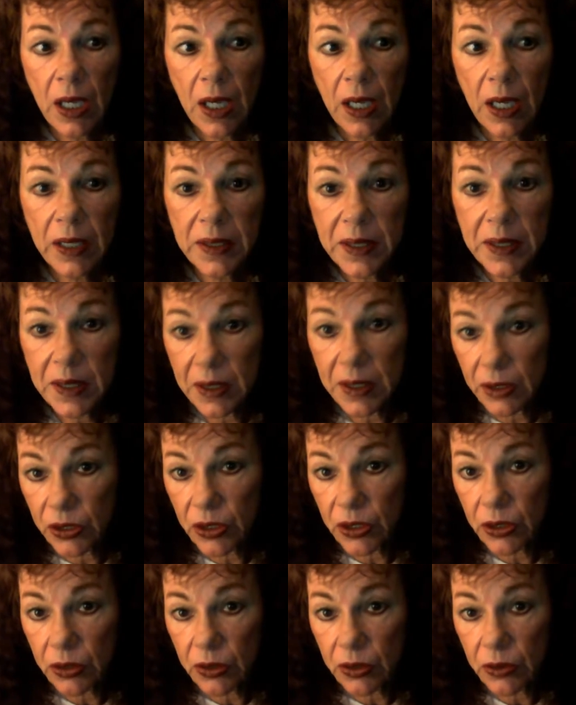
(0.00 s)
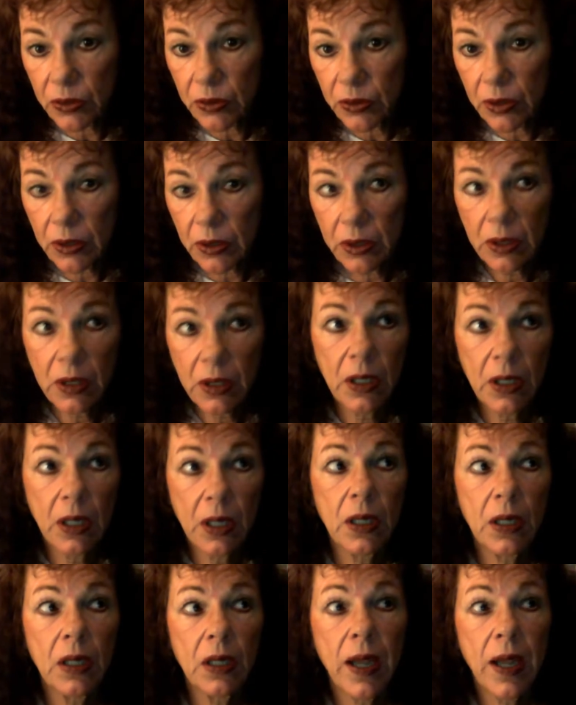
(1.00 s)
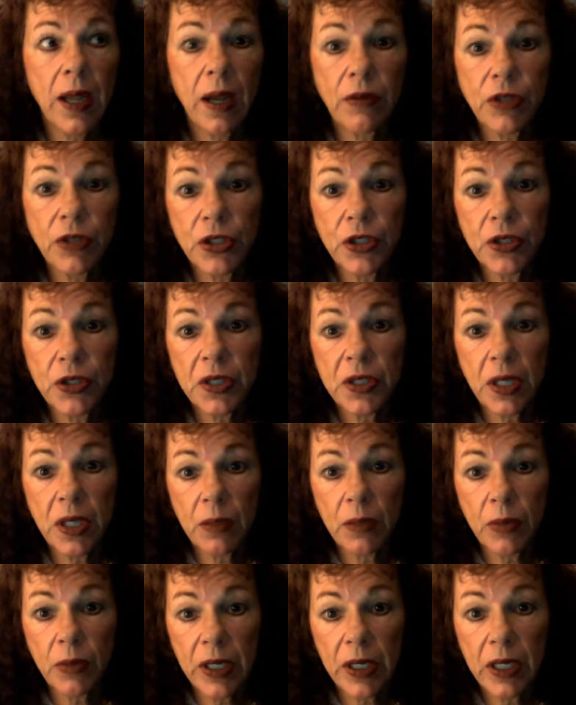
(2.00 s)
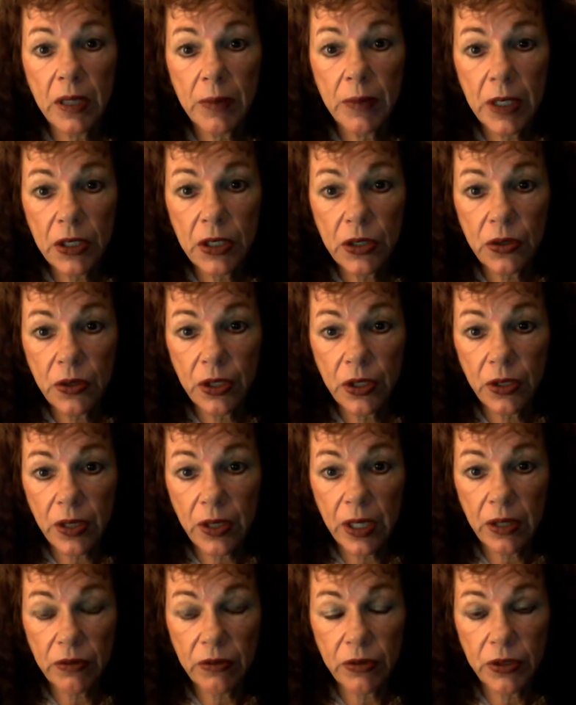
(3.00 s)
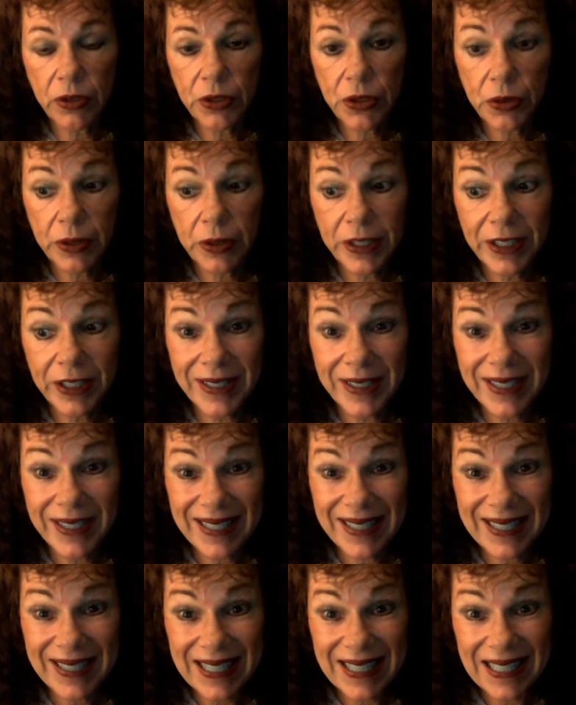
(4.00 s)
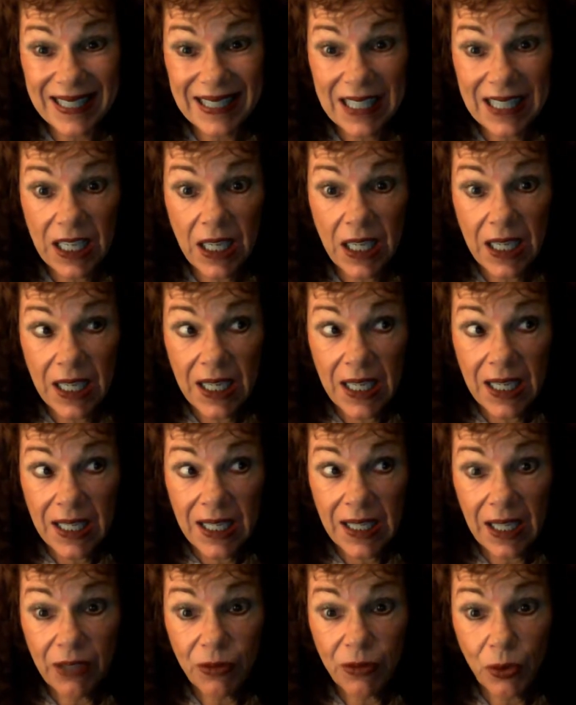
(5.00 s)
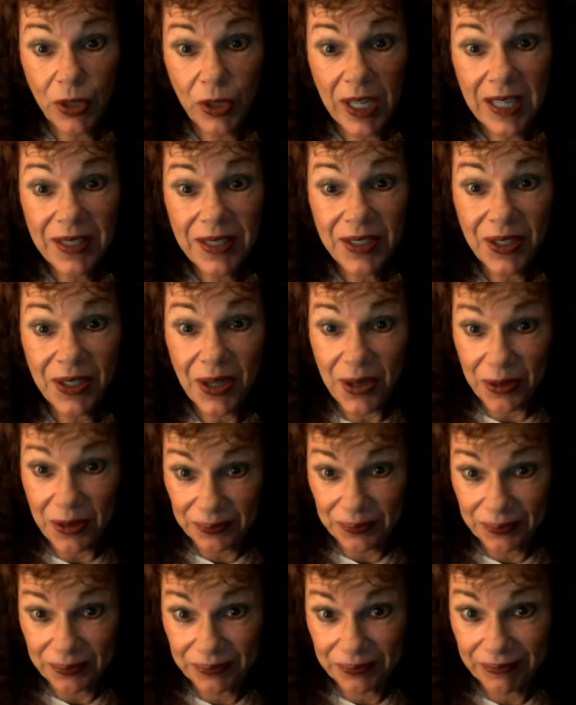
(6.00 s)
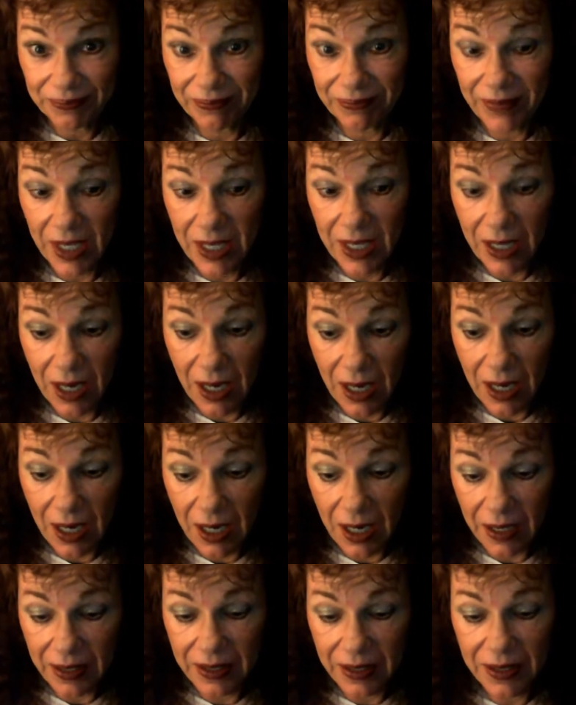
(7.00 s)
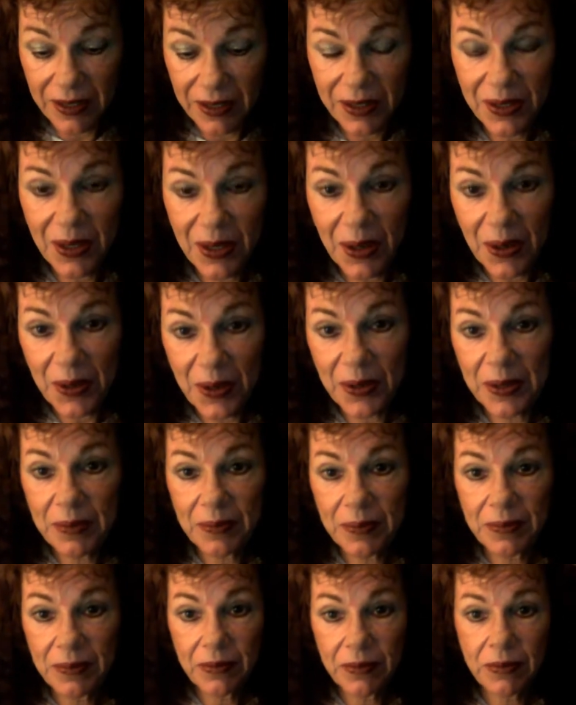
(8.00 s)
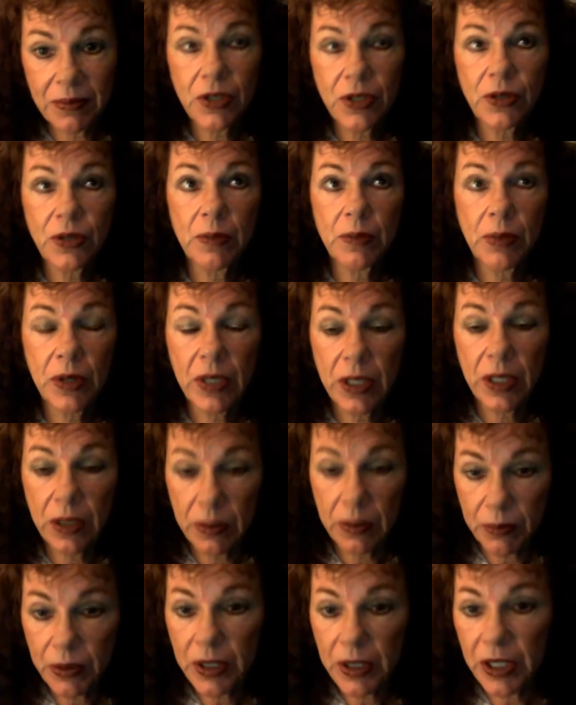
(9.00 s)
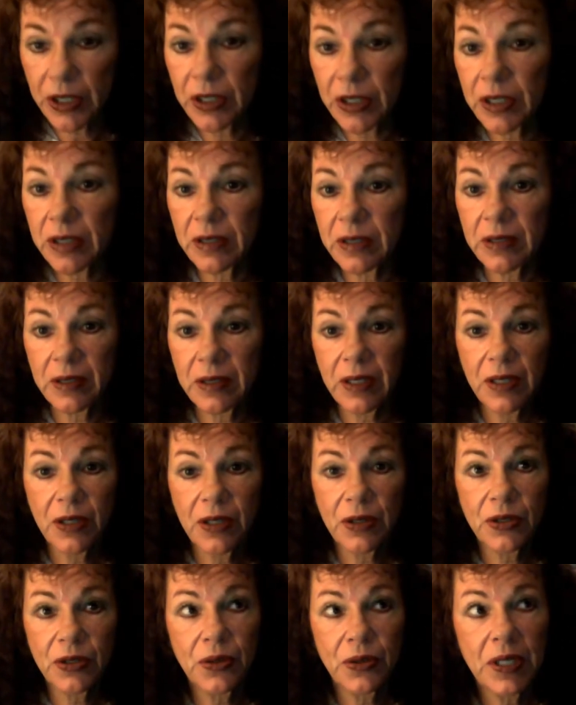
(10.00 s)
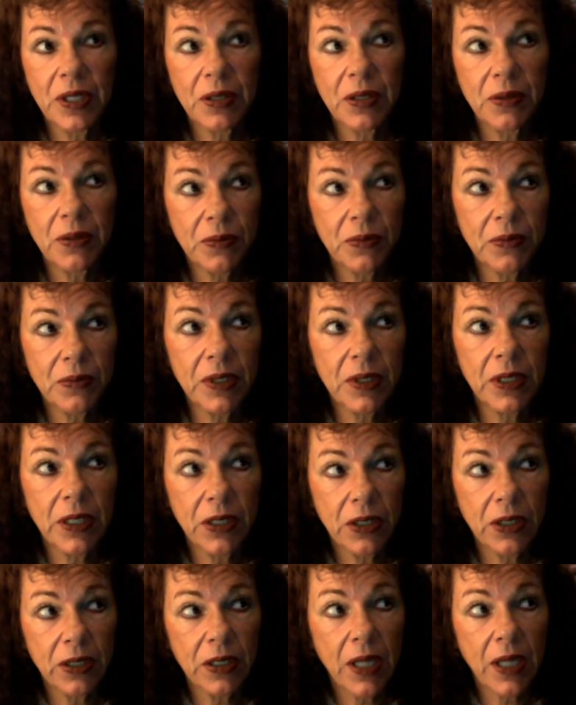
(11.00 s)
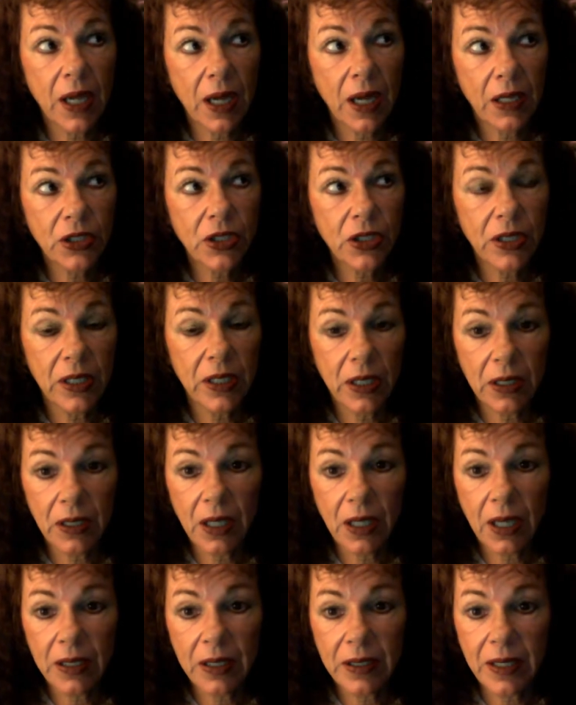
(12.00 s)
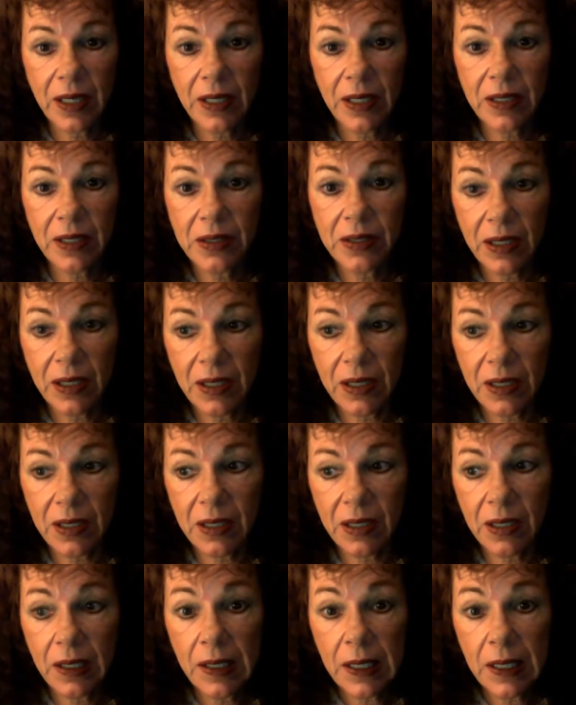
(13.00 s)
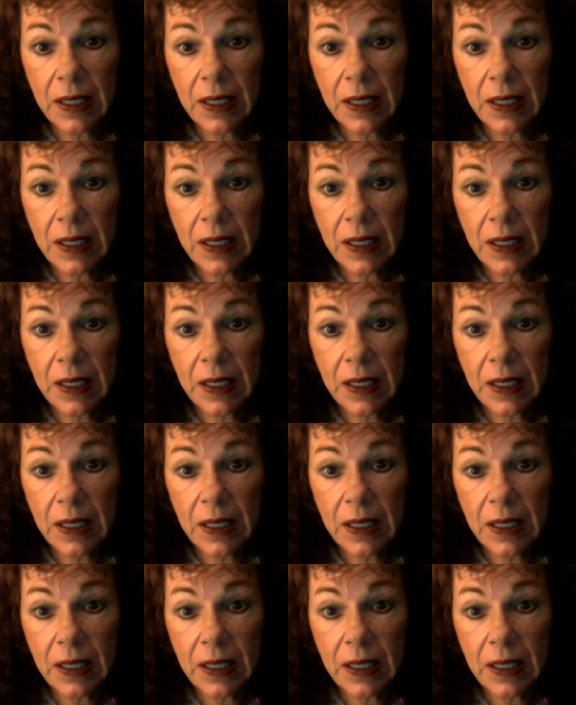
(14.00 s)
and still do, after just celebrating my 2-year anniversary just like 4 days ago. Yeehaw! So, and doing pretty good, doing really good actually on a lot of days, and